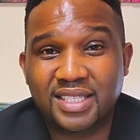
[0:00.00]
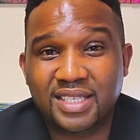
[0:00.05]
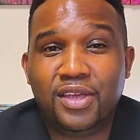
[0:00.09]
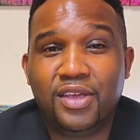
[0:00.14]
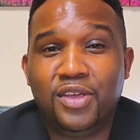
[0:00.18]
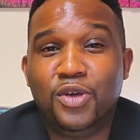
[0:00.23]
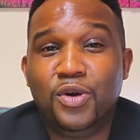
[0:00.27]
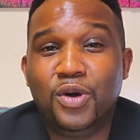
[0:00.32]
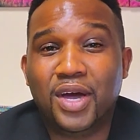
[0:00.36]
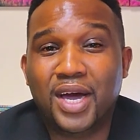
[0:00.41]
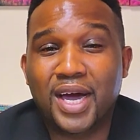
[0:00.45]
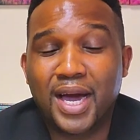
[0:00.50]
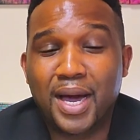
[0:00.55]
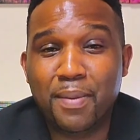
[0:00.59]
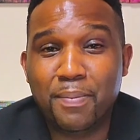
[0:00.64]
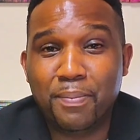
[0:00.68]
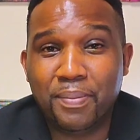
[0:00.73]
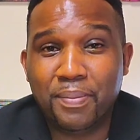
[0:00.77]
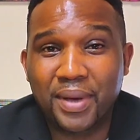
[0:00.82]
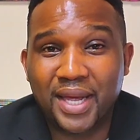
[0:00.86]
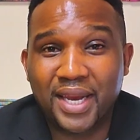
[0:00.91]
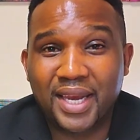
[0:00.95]
Your
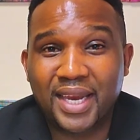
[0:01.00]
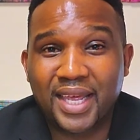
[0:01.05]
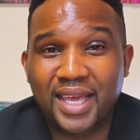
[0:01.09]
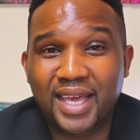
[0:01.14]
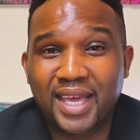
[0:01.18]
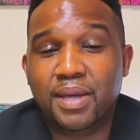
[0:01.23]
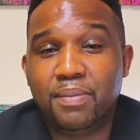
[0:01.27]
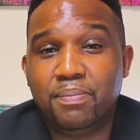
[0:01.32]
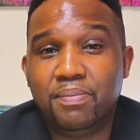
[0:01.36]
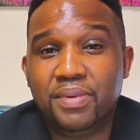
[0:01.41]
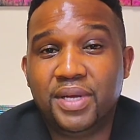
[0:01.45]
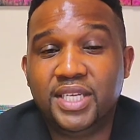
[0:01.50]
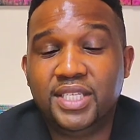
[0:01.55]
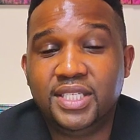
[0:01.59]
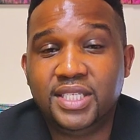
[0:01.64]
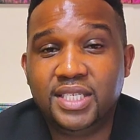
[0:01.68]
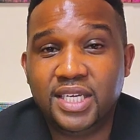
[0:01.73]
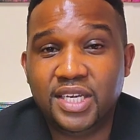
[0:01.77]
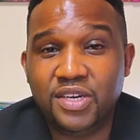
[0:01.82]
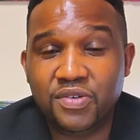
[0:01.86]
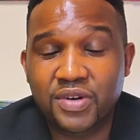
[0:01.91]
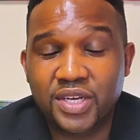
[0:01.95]
company can be
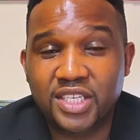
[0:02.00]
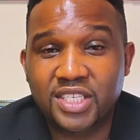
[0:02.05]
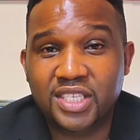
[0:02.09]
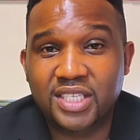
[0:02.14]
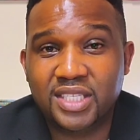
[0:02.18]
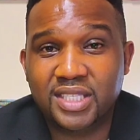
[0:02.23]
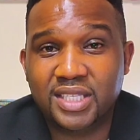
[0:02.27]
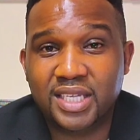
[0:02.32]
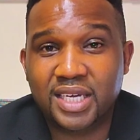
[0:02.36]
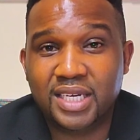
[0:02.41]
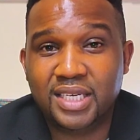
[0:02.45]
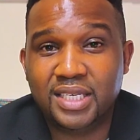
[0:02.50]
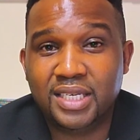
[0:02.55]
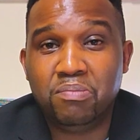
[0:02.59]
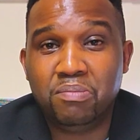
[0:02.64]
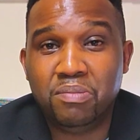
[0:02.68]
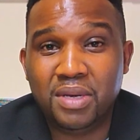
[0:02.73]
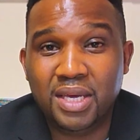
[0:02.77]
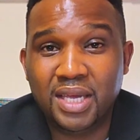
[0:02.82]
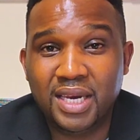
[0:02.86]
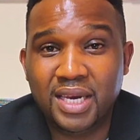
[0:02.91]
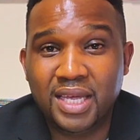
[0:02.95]
deregistered,
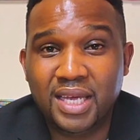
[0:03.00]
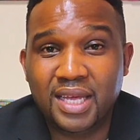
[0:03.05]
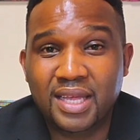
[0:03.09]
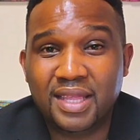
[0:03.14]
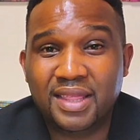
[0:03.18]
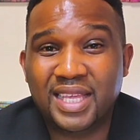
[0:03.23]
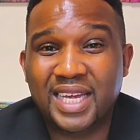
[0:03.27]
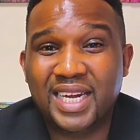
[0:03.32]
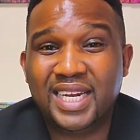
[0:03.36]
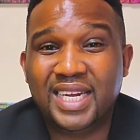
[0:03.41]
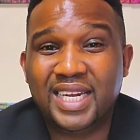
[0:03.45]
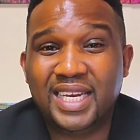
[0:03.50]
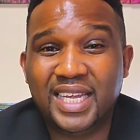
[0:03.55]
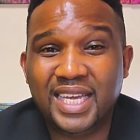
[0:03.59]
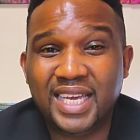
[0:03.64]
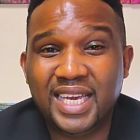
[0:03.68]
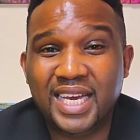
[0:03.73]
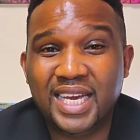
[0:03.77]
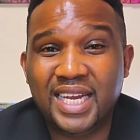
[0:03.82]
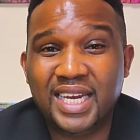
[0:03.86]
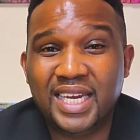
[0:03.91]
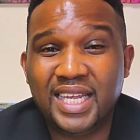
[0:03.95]
meaning that
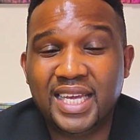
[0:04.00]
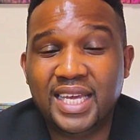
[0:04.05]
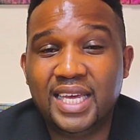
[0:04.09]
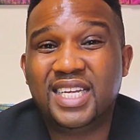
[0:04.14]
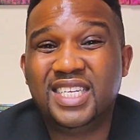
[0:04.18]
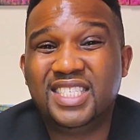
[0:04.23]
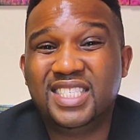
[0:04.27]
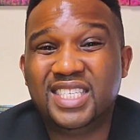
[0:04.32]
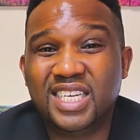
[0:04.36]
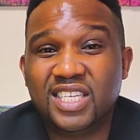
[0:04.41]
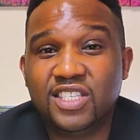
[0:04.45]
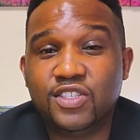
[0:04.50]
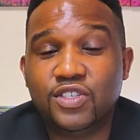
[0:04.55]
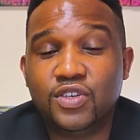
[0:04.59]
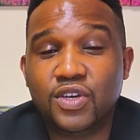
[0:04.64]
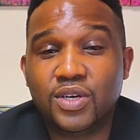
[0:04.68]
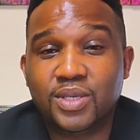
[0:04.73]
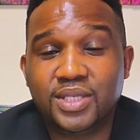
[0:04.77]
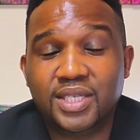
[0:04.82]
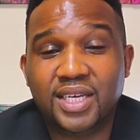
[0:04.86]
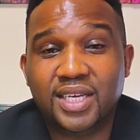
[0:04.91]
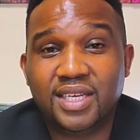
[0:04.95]
legally it does
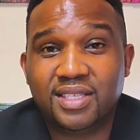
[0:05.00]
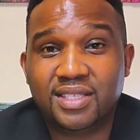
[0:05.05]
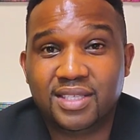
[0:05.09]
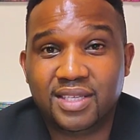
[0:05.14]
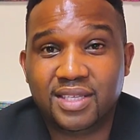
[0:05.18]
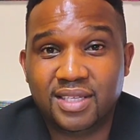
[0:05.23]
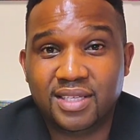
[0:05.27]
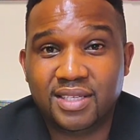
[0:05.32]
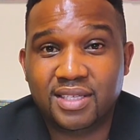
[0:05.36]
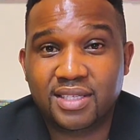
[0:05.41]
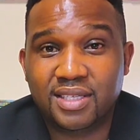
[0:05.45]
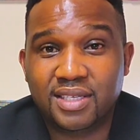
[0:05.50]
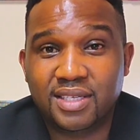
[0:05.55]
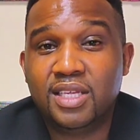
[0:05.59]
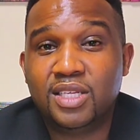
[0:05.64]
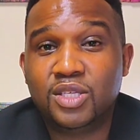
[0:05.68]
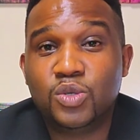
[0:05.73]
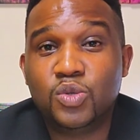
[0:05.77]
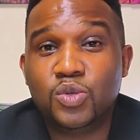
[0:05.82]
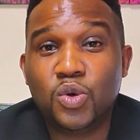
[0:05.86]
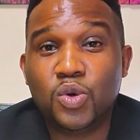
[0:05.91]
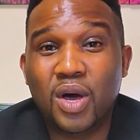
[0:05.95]
not exist.
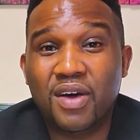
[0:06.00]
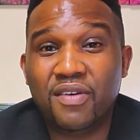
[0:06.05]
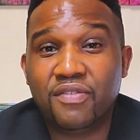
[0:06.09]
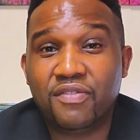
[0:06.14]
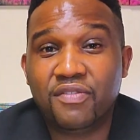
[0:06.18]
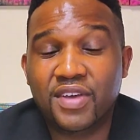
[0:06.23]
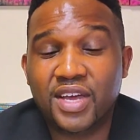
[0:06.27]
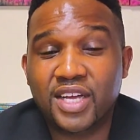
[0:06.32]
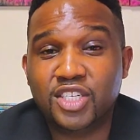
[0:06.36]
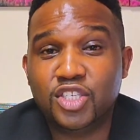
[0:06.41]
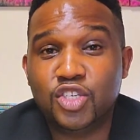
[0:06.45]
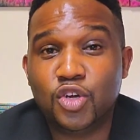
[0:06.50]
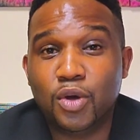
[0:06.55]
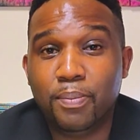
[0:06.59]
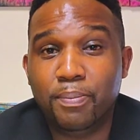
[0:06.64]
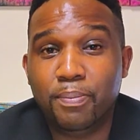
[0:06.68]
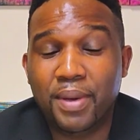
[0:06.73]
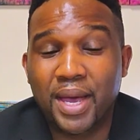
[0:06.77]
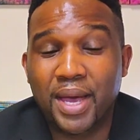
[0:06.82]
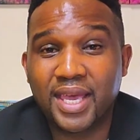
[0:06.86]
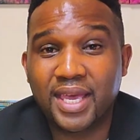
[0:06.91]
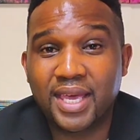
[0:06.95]
This will affect your
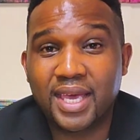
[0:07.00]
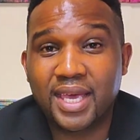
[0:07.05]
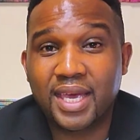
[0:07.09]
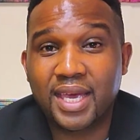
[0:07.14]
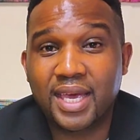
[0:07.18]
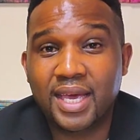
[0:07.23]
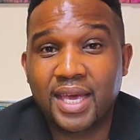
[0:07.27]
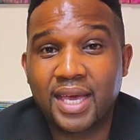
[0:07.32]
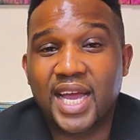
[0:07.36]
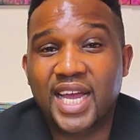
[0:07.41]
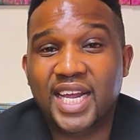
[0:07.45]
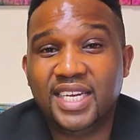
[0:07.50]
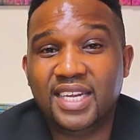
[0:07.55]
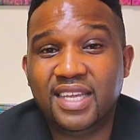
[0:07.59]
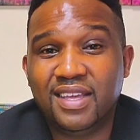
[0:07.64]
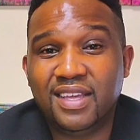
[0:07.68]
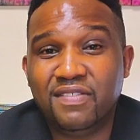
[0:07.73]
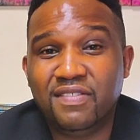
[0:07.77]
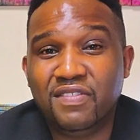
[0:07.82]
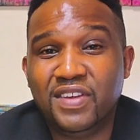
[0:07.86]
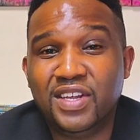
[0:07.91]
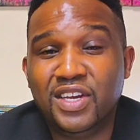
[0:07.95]
banking and
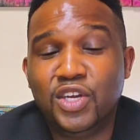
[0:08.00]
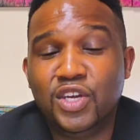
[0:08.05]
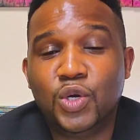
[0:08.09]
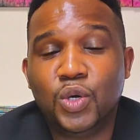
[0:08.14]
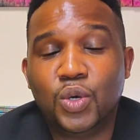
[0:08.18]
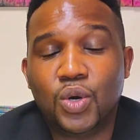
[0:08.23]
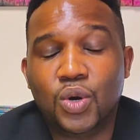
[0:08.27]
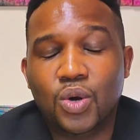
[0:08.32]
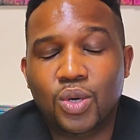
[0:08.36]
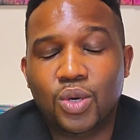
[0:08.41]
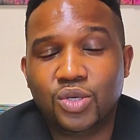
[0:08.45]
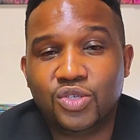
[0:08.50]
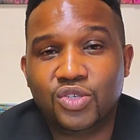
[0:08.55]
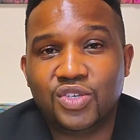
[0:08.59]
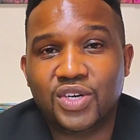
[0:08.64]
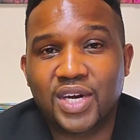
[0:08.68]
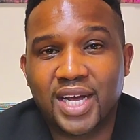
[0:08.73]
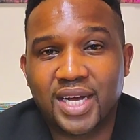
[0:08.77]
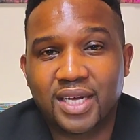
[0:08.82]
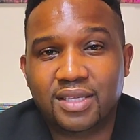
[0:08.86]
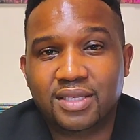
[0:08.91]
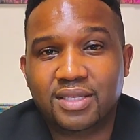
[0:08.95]
even your
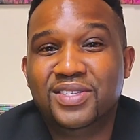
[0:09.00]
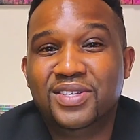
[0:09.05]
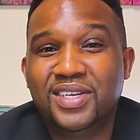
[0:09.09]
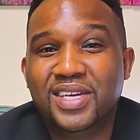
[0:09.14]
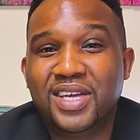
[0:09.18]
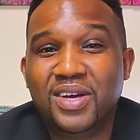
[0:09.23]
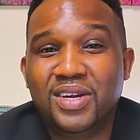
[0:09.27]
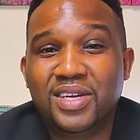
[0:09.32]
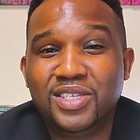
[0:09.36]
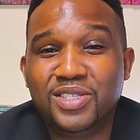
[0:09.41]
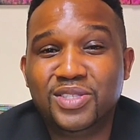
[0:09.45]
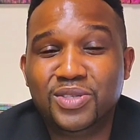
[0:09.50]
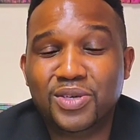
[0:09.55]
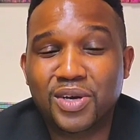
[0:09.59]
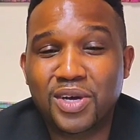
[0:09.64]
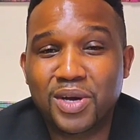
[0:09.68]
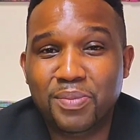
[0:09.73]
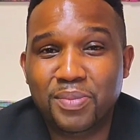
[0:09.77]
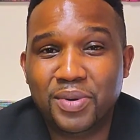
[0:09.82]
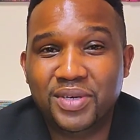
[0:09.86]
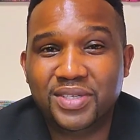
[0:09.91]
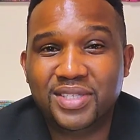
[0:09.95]
contract. So now let's talk
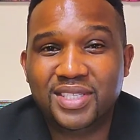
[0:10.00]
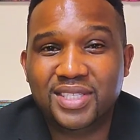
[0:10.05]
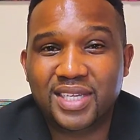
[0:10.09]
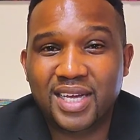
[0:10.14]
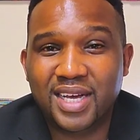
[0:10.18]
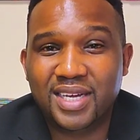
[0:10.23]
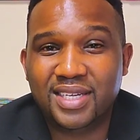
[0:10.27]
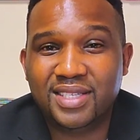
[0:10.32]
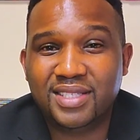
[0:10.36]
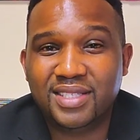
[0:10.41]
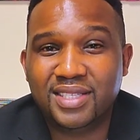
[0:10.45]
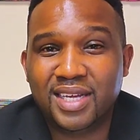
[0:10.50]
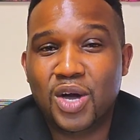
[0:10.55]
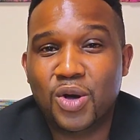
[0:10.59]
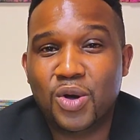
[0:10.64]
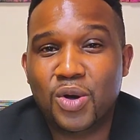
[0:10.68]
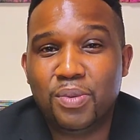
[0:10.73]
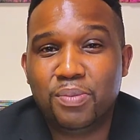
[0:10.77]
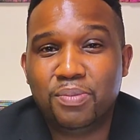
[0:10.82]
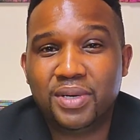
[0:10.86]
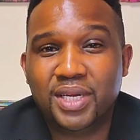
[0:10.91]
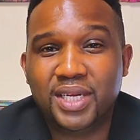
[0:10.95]
about SARS, a
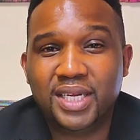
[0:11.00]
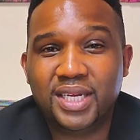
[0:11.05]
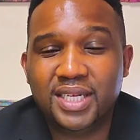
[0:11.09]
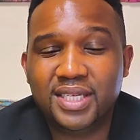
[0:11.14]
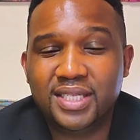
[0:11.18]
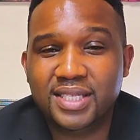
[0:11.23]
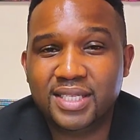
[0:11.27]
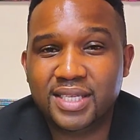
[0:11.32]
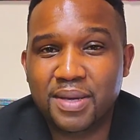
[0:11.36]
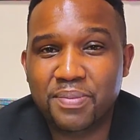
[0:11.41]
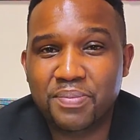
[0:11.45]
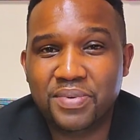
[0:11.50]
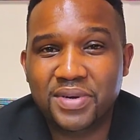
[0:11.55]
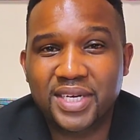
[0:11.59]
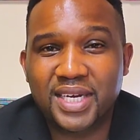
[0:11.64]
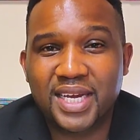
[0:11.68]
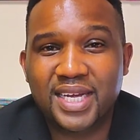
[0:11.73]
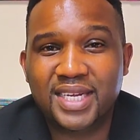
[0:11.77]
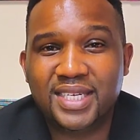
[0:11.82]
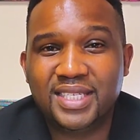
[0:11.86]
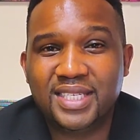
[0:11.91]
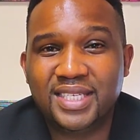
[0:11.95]
completely separate
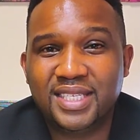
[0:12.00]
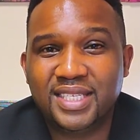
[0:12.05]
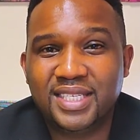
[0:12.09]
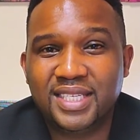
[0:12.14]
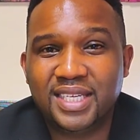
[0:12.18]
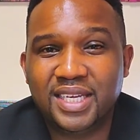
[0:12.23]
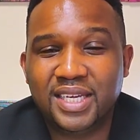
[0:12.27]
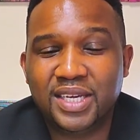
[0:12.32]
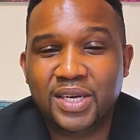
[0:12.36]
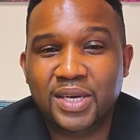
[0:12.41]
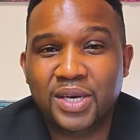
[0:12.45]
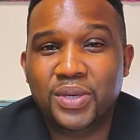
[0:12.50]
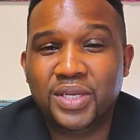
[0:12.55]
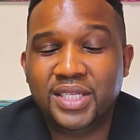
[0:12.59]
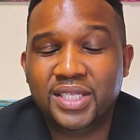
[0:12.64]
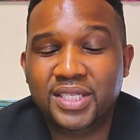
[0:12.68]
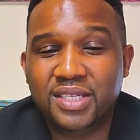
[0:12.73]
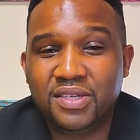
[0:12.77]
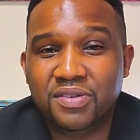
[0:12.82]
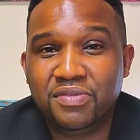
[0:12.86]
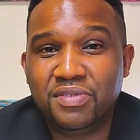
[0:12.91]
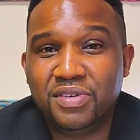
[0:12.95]
entity with
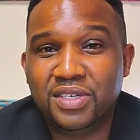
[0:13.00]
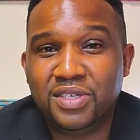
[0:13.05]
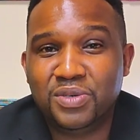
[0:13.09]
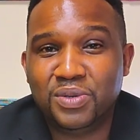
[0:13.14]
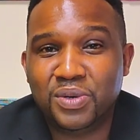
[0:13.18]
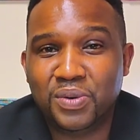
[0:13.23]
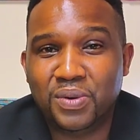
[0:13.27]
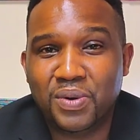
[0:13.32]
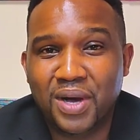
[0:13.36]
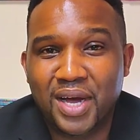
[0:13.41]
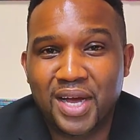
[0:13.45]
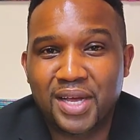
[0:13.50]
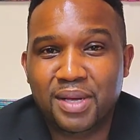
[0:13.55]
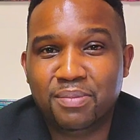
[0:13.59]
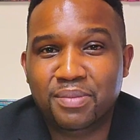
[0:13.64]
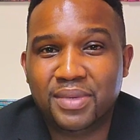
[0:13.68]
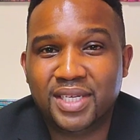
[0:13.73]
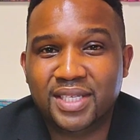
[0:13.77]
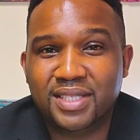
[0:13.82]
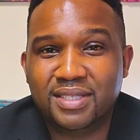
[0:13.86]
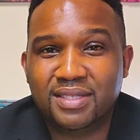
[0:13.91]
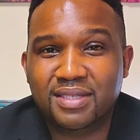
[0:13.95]
different
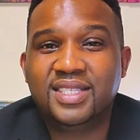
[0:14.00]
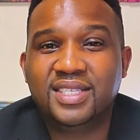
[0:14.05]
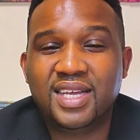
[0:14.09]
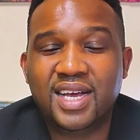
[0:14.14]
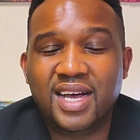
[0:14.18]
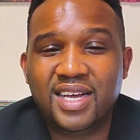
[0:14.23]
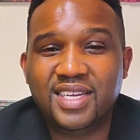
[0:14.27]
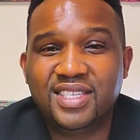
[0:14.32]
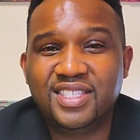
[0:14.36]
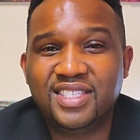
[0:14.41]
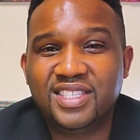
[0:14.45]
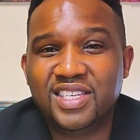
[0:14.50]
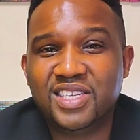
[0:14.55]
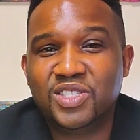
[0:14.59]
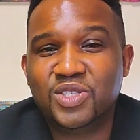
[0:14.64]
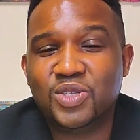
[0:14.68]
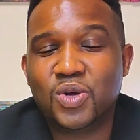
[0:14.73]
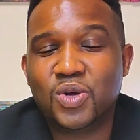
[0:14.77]
requirements. SARS is